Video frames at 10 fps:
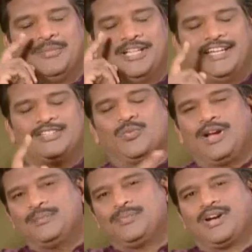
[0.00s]
But there's
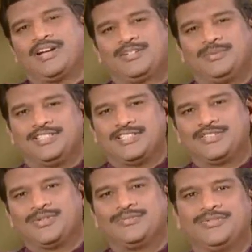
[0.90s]
one product which has
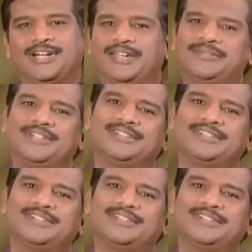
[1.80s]
stood forever.